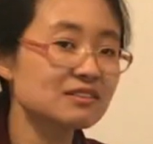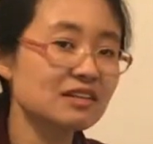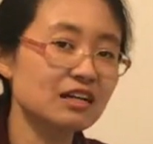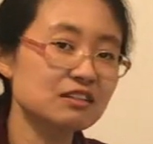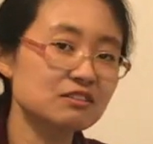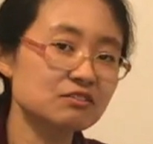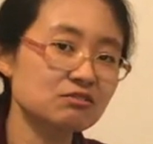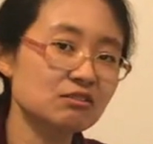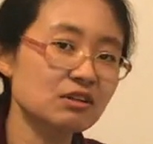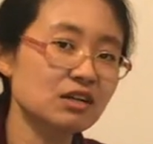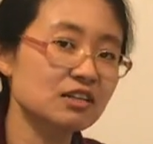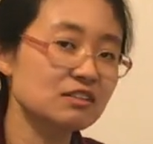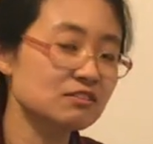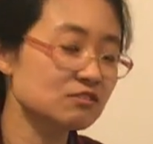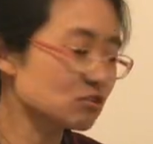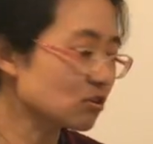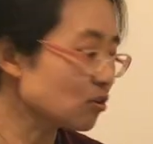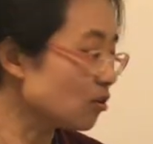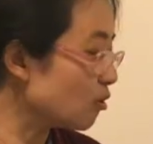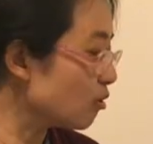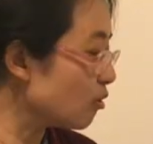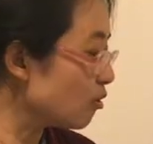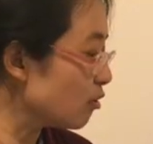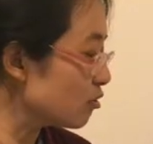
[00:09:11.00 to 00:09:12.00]
arthritis
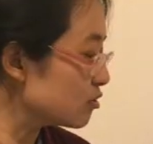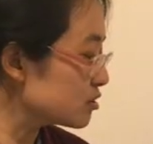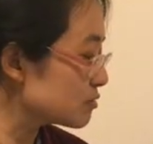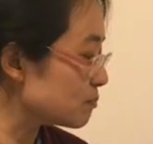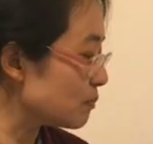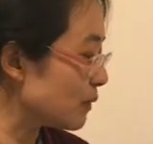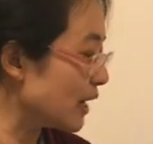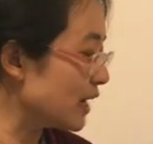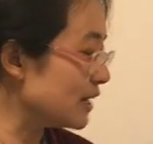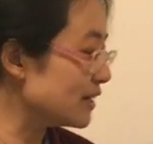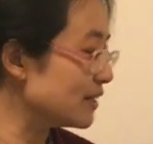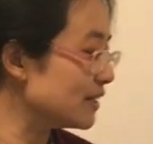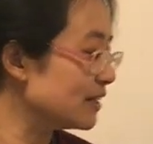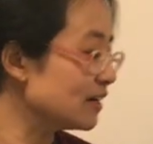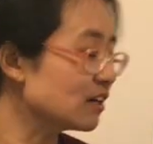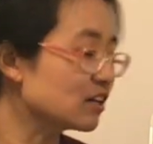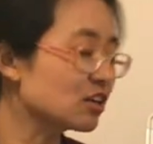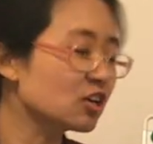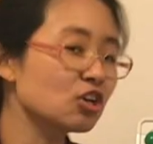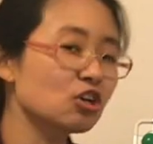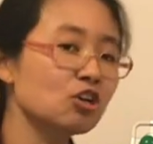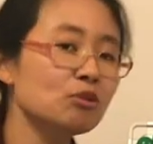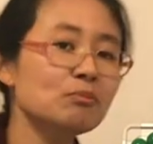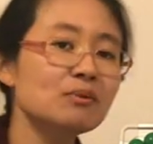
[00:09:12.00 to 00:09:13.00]
caused by the
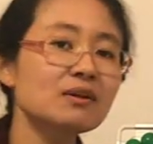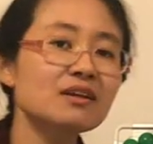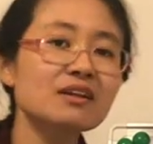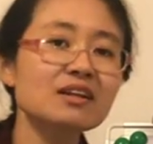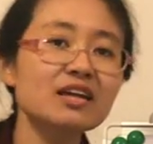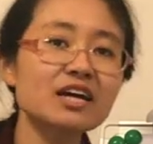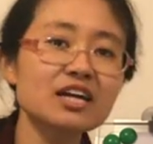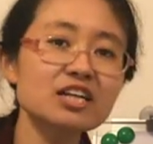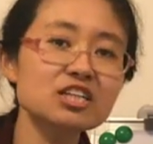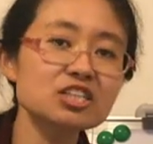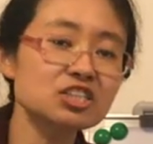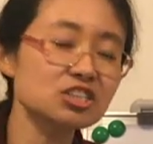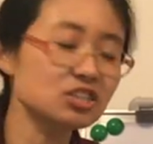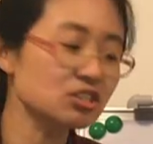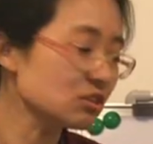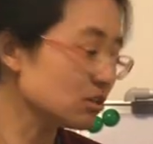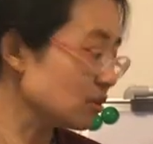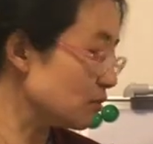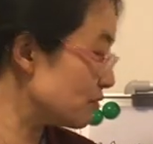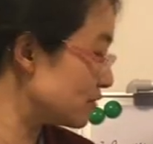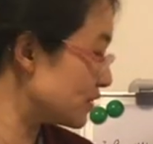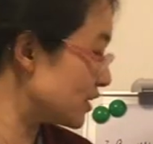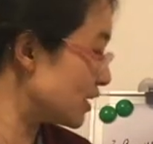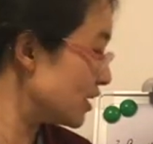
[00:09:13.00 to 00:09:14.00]
accumulation
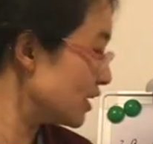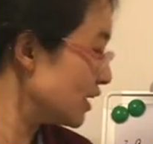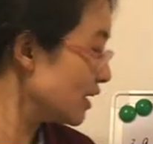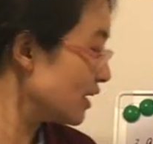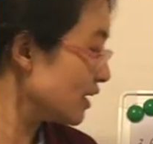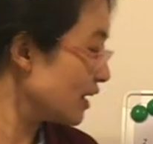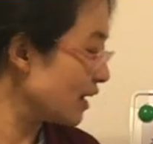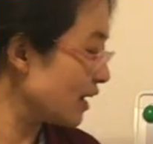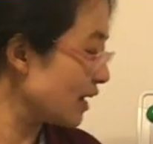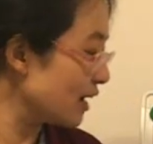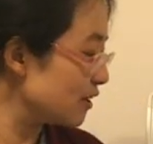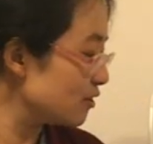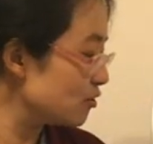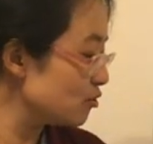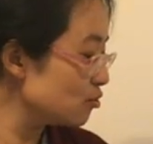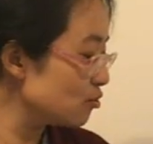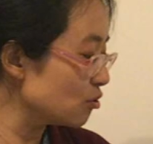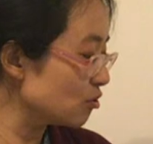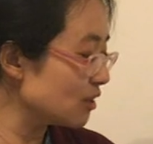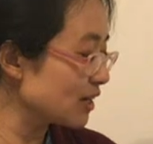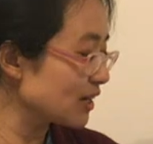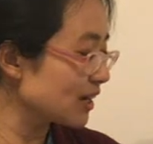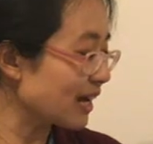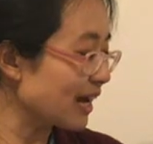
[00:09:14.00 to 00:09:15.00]
of the
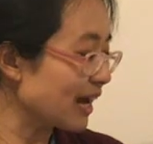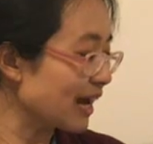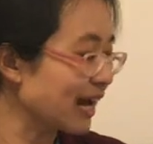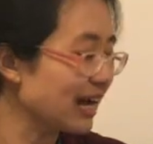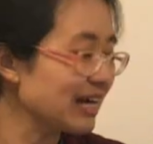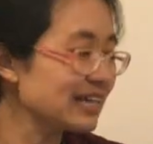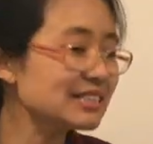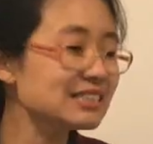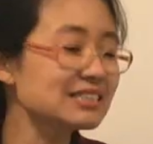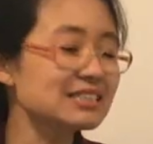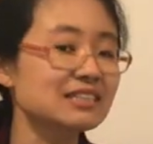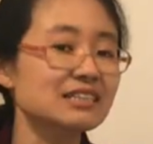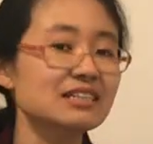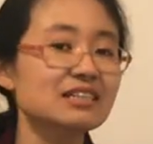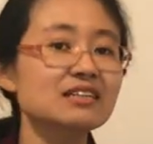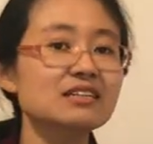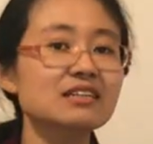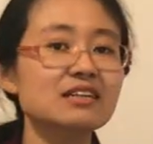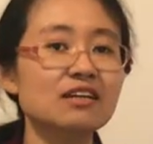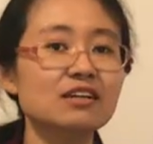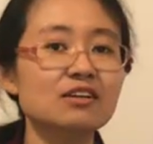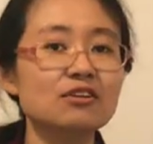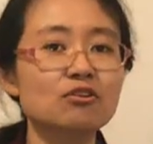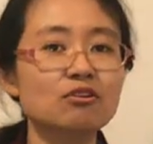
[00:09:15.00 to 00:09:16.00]
uric
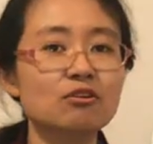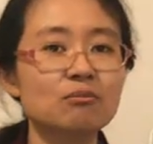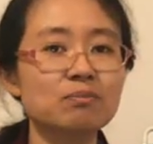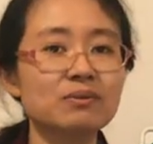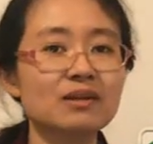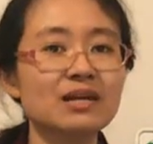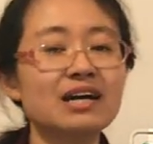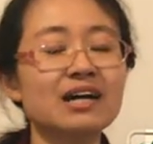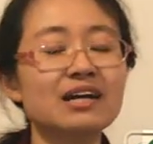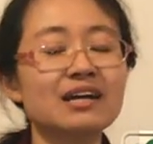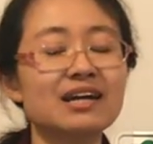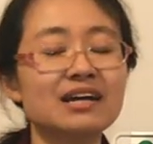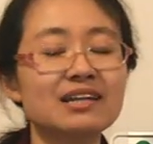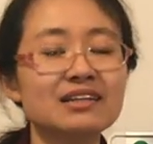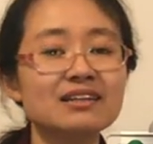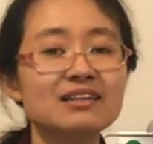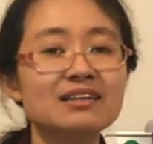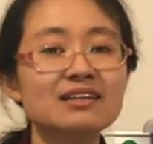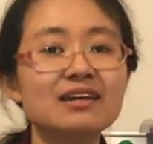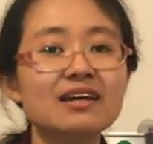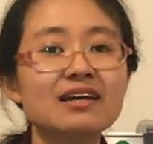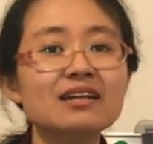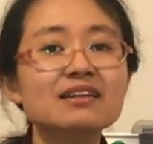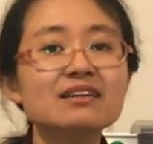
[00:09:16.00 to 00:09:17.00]
acid in your blood,
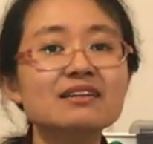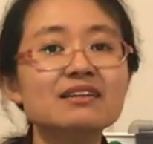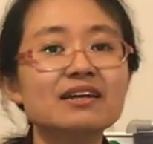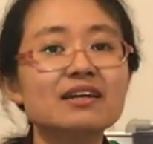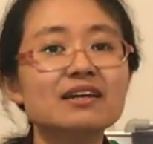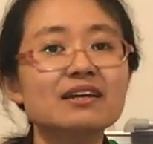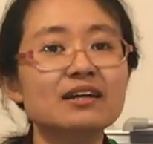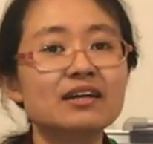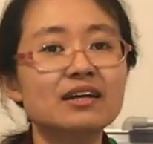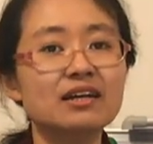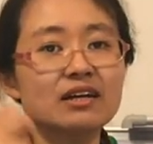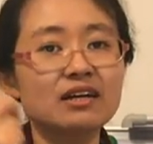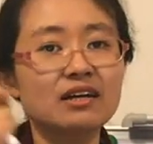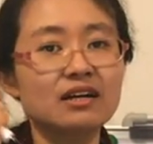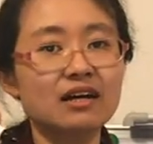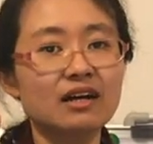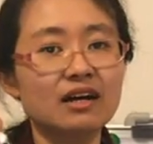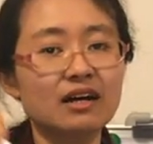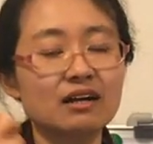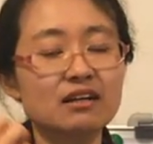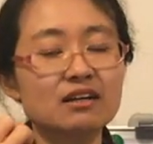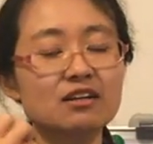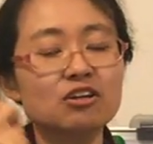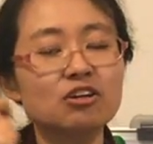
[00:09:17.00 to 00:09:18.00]
and then the
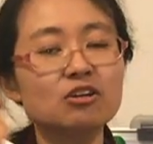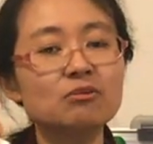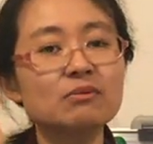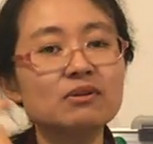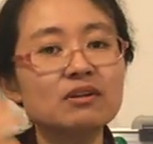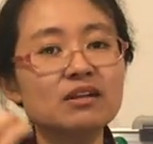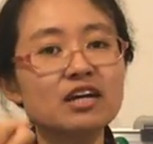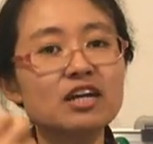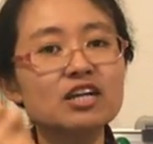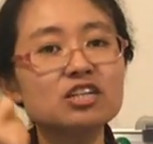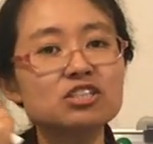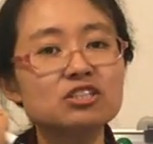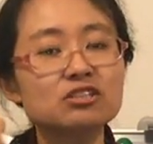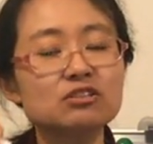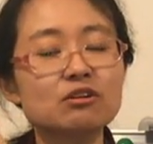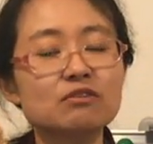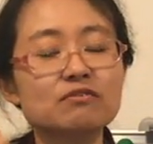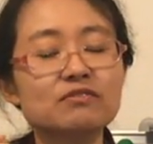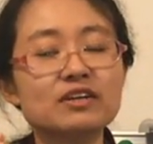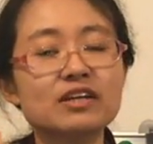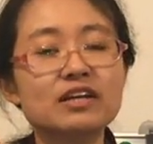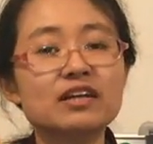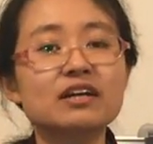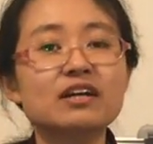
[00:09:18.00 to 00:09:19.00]
accumulation
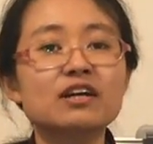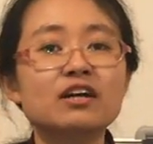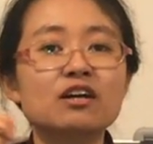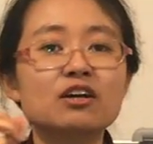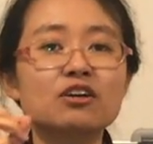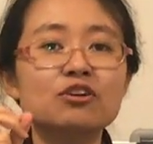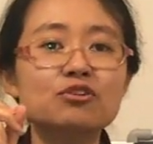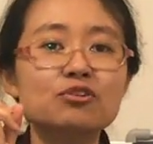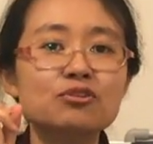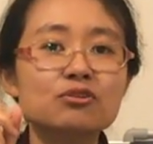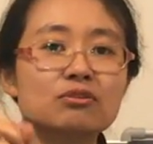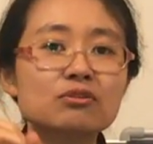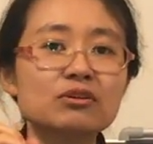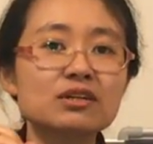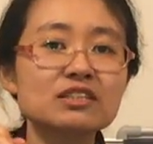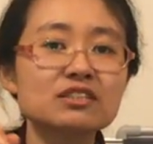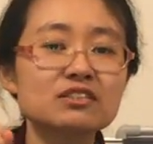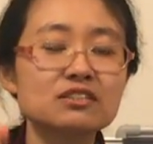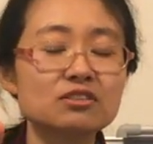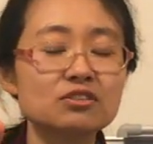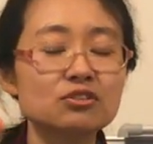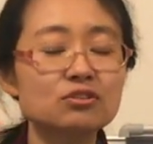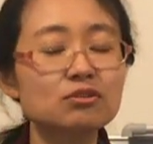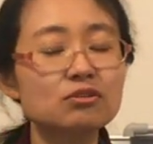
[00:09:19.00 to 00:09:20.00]
of the
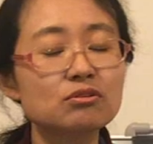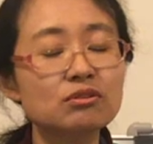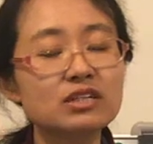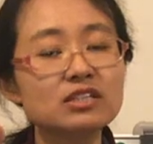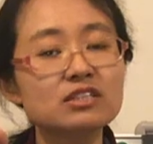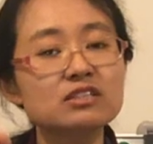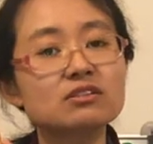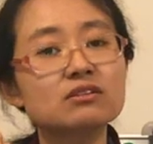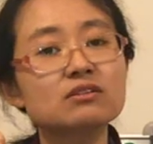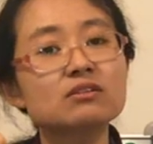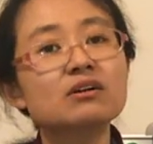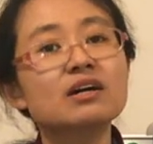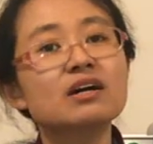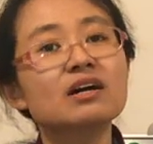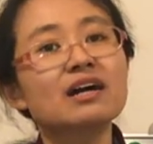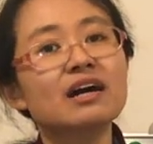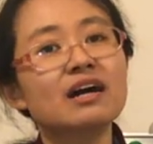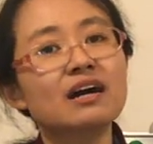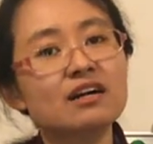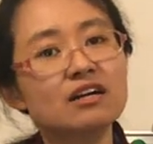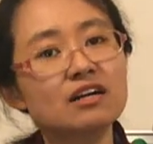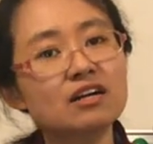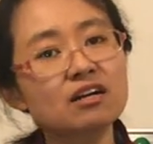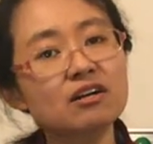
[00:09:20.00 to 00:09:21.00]
urethral
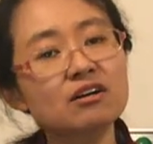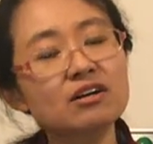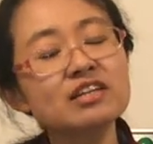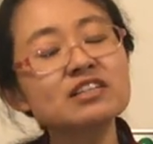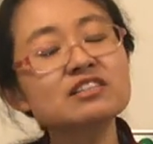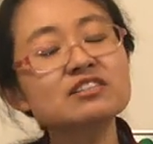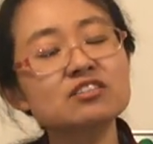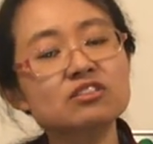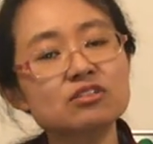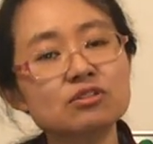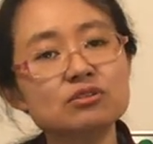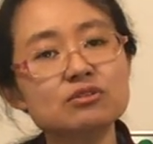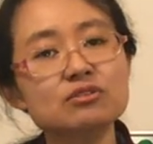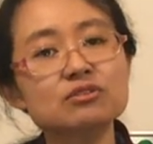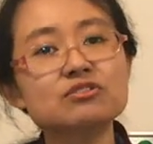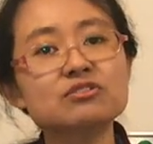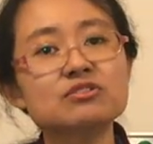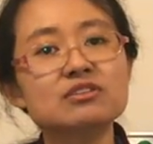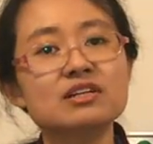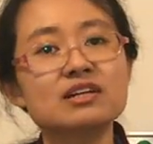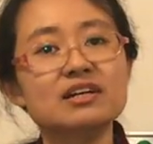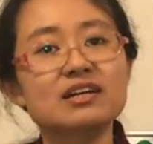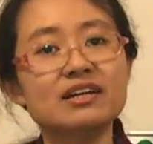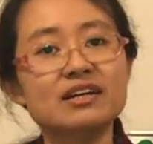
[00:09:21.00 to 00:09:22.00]

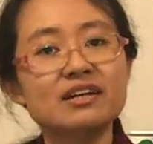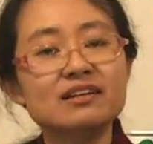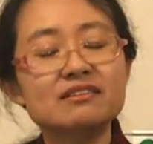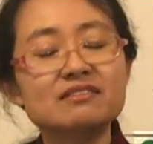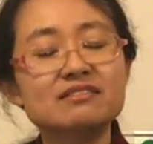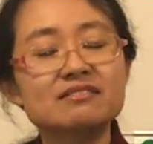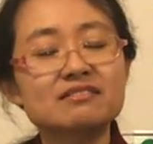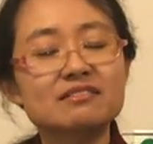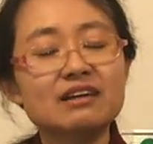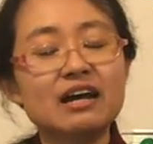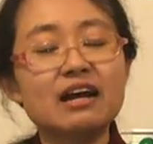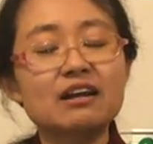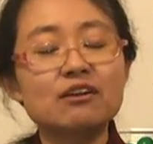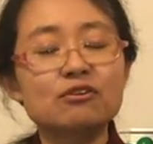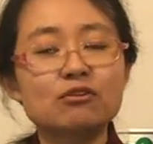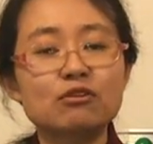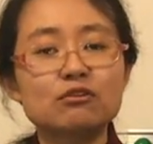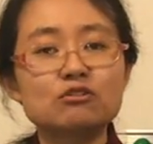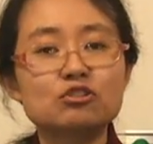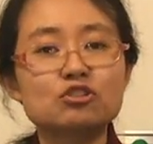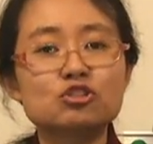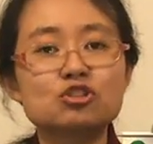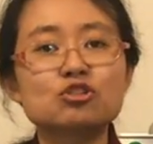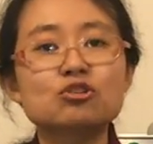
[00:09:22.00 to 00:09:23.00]
crystals inside
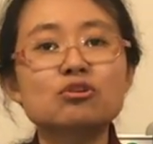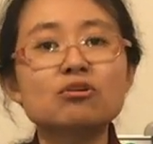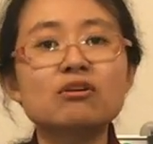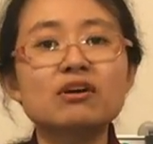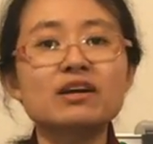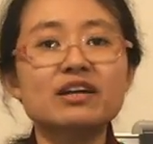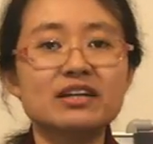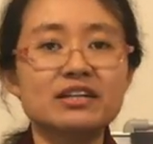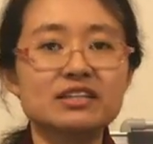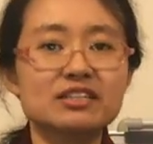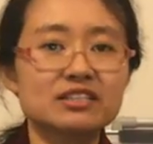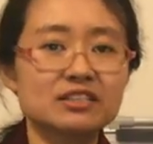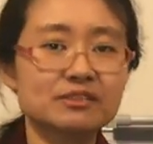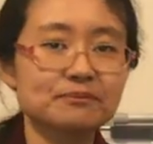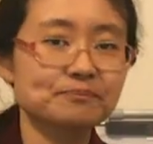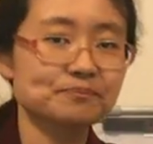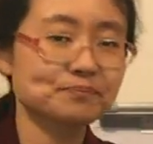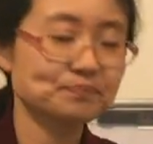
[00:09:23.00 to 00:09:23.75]
your joint.